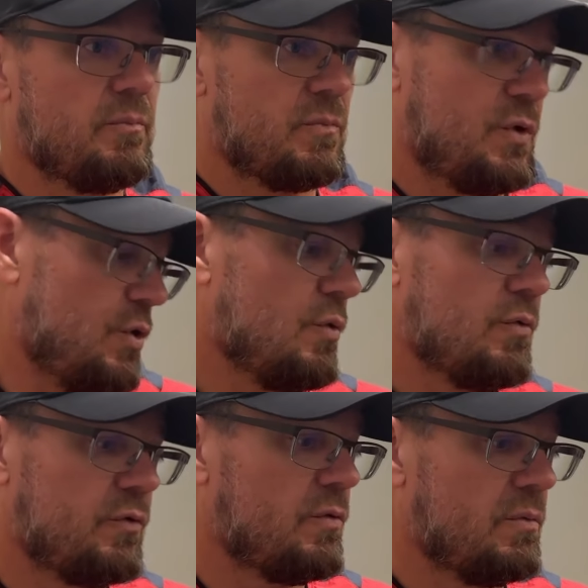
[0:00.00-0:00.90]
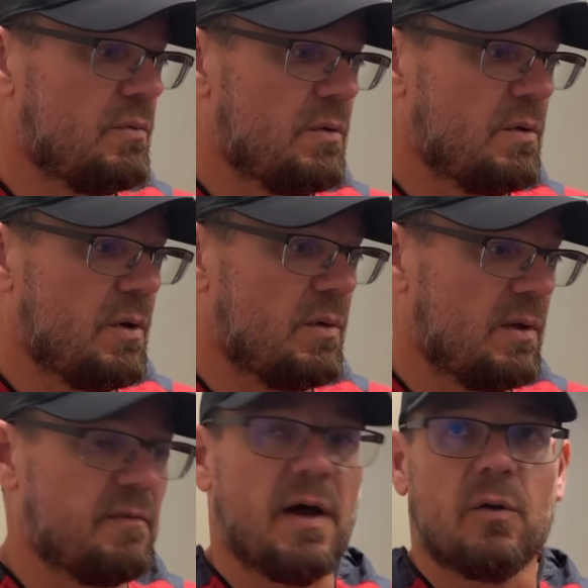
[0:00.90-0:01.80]
huge, in the
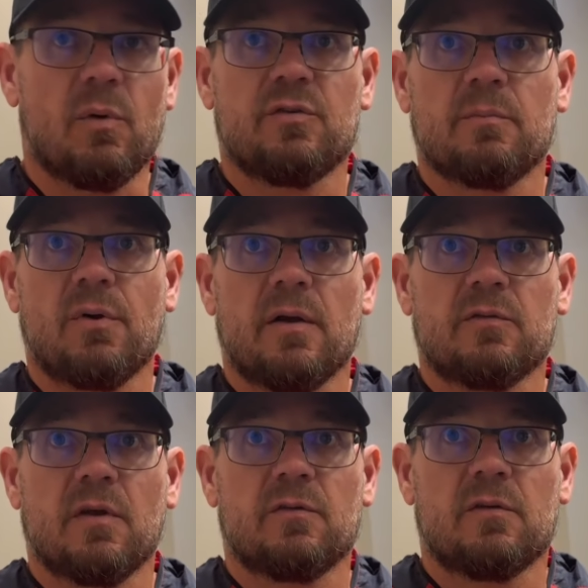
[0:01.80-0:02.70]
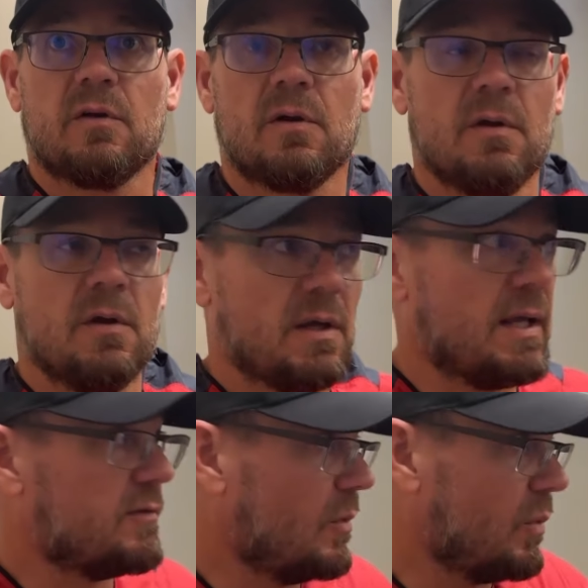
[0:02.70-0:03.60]
evaluation process to
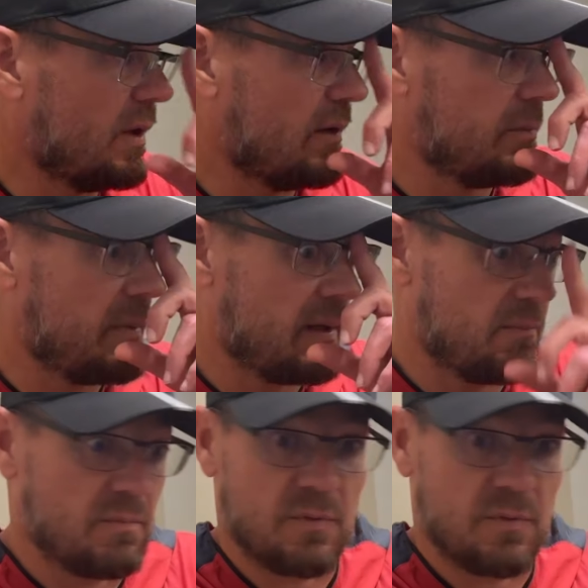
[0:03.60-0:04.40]
get someone that's been,